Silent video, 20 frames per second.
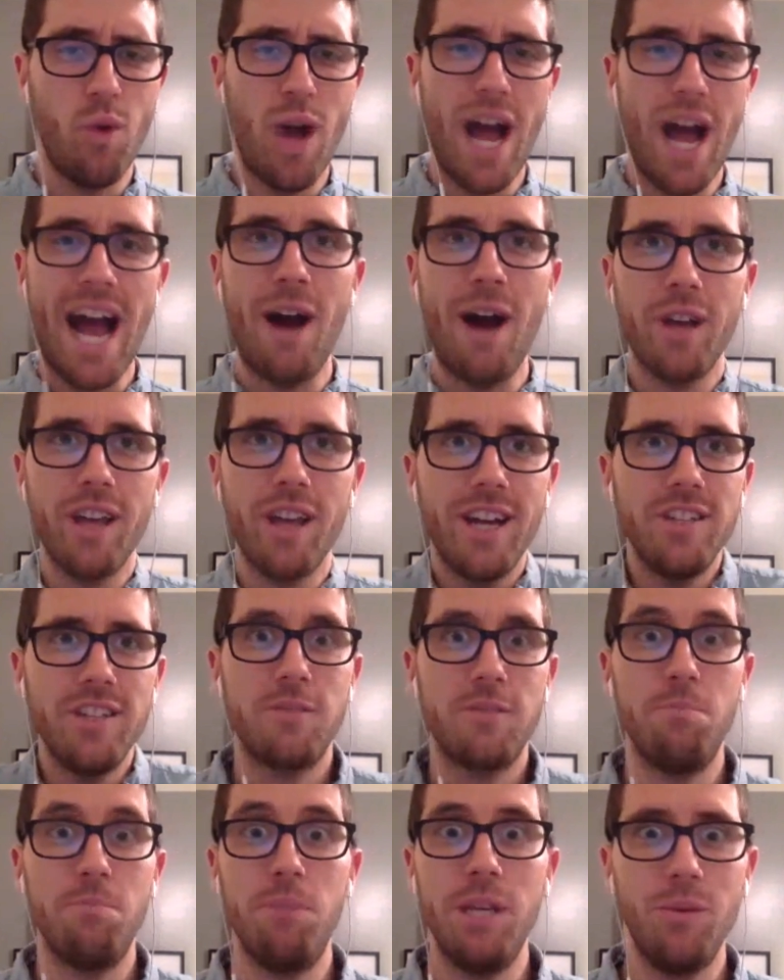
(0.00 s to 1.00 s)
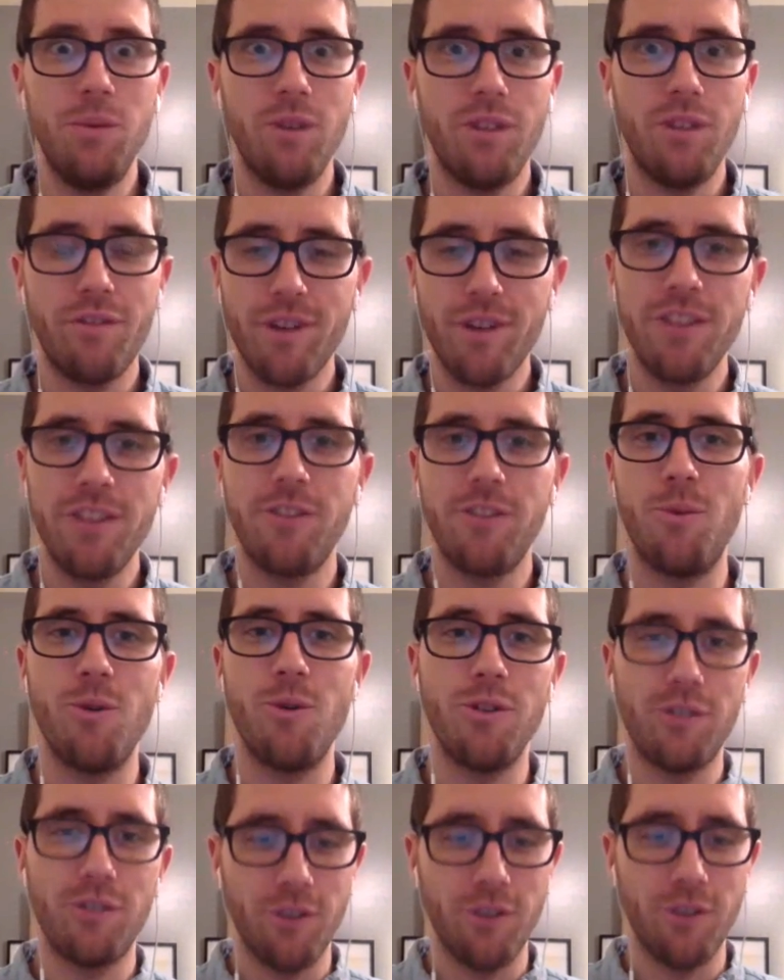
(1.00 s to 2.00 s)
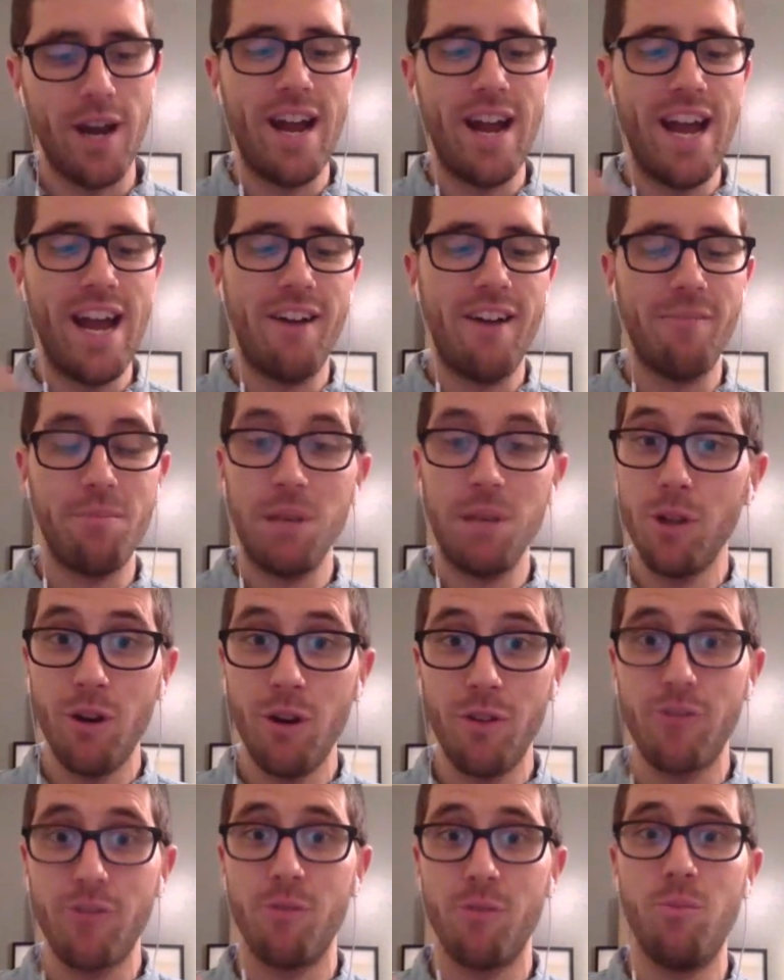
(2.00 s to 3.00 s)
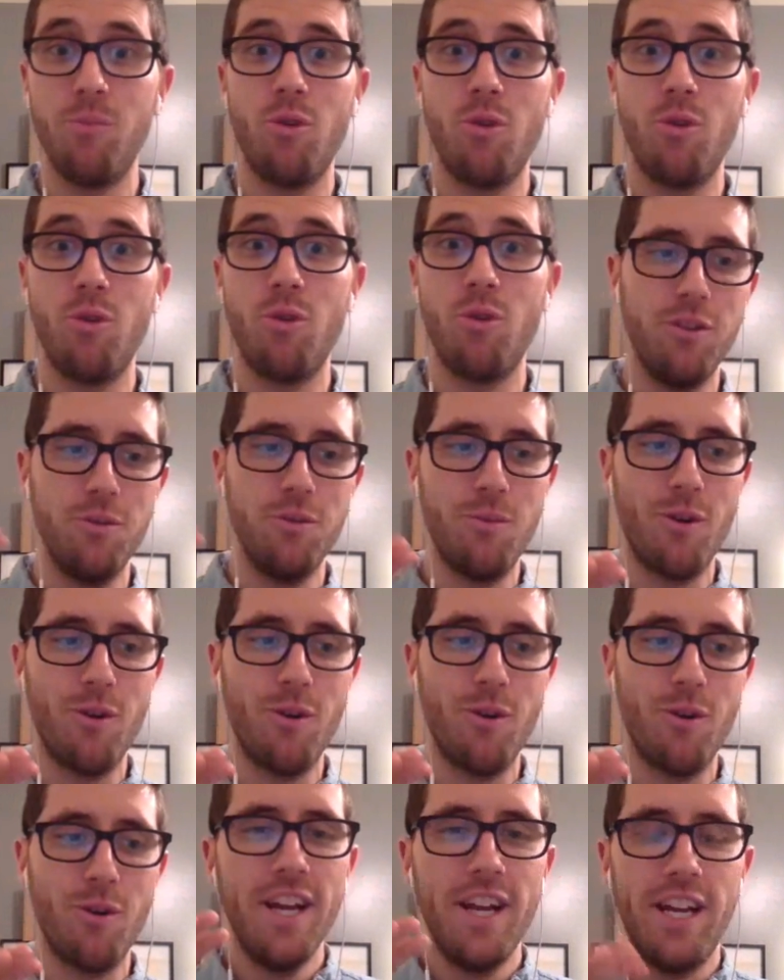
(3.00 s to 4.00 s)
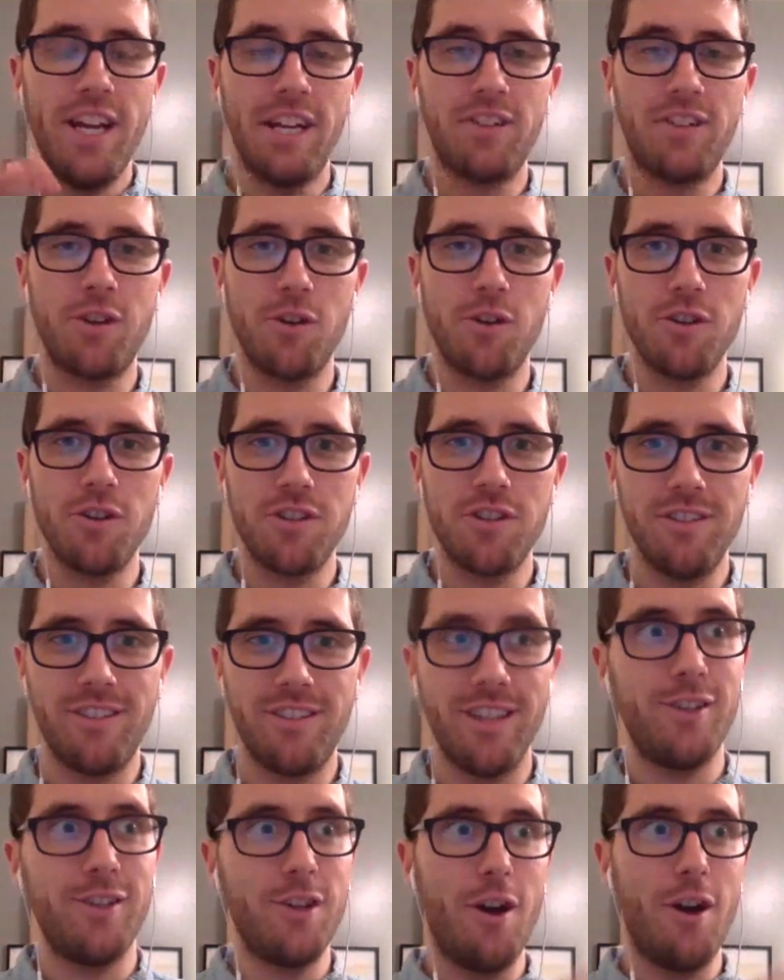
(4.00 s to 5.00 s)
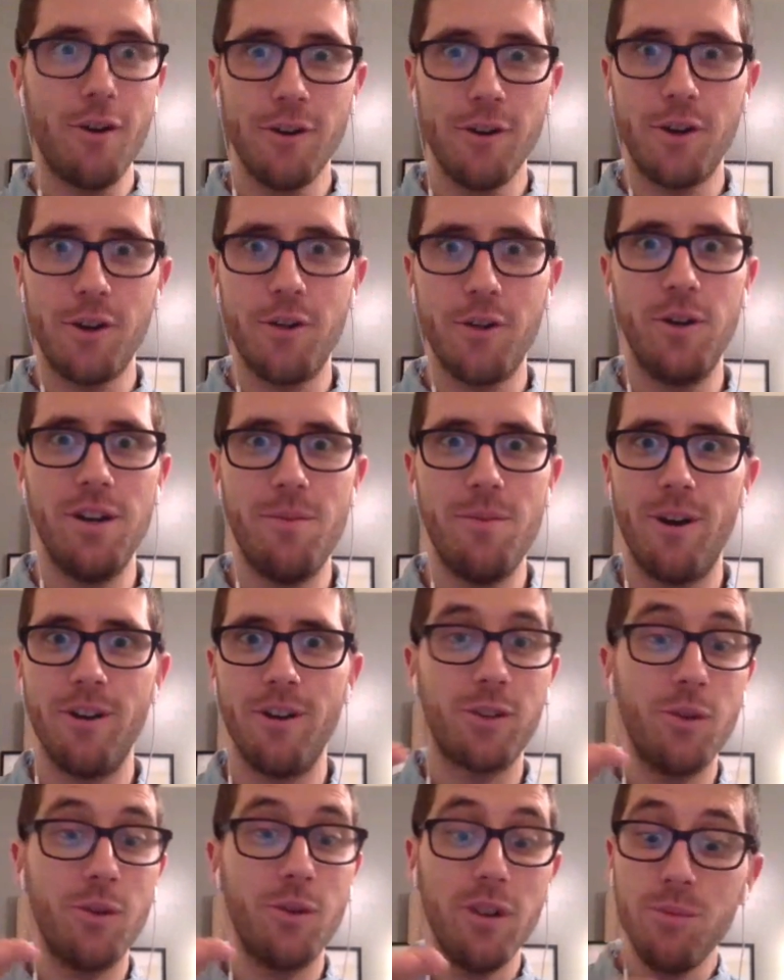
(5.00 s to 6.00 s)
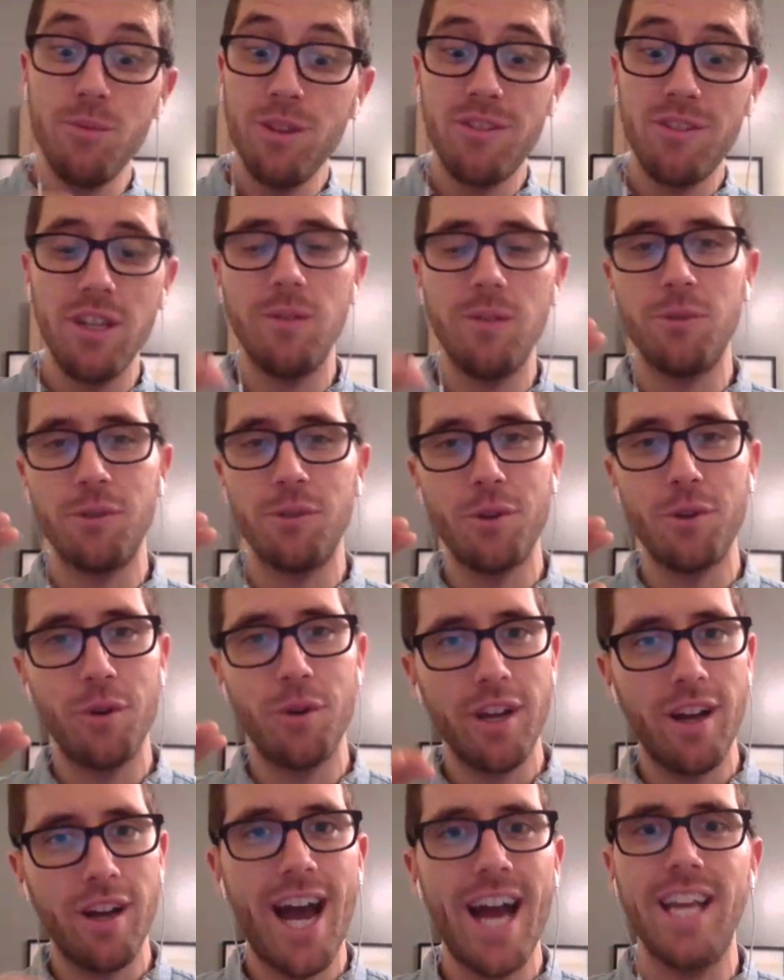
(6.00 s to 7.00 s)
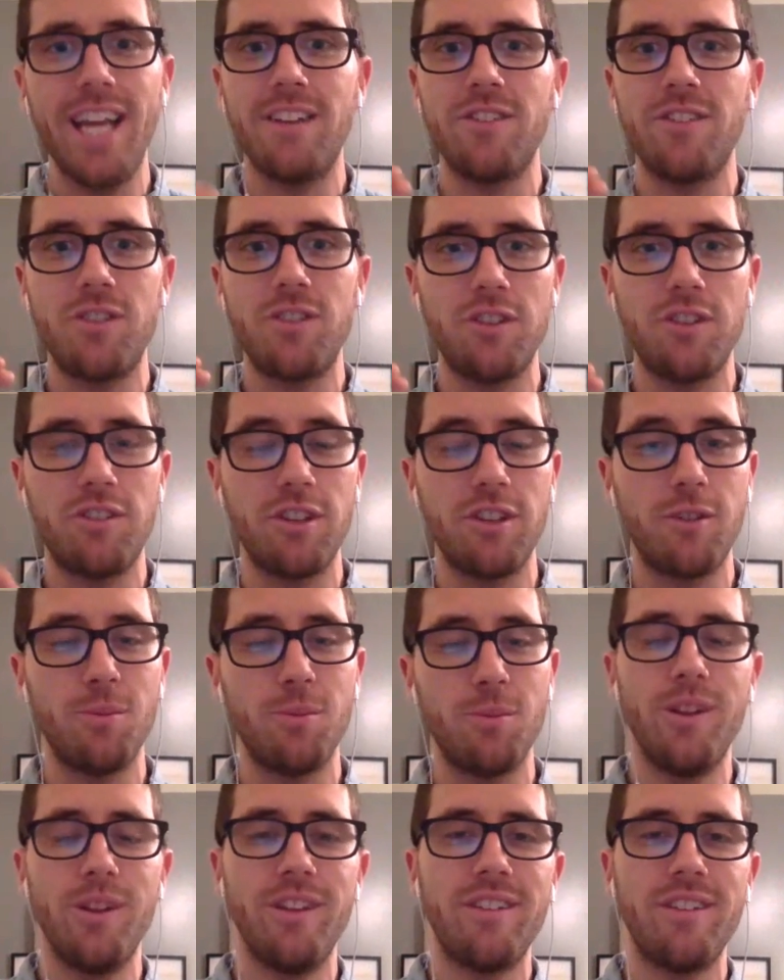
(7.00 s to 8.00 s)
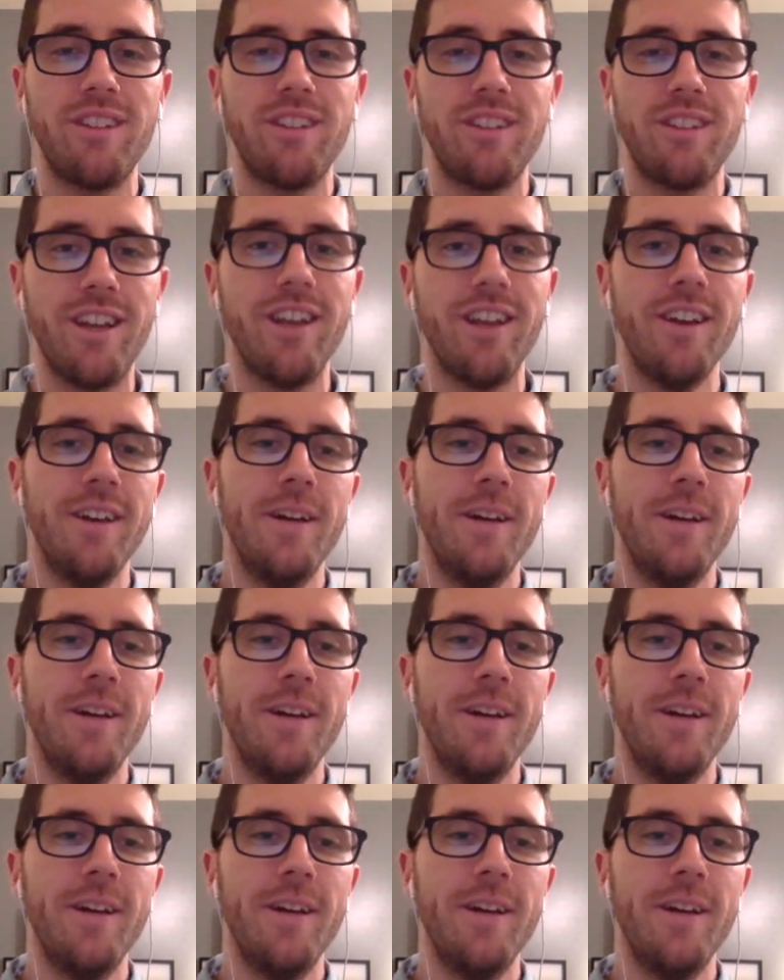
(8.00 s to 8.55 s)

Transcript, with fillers: how can I just be with friends more? So now I have people over more. We do more excursions that aren't going to bars, going to museums, going on hikes, just exploring the city